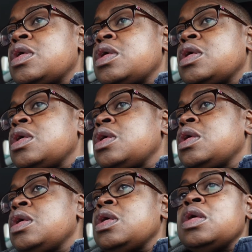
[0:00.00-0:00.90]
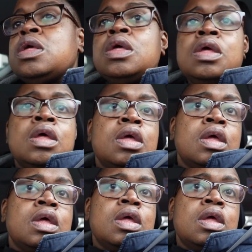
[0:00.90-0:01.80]

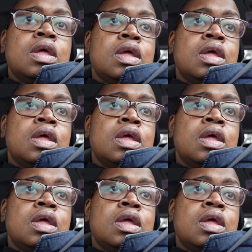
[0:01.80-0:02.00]
Nothing is said.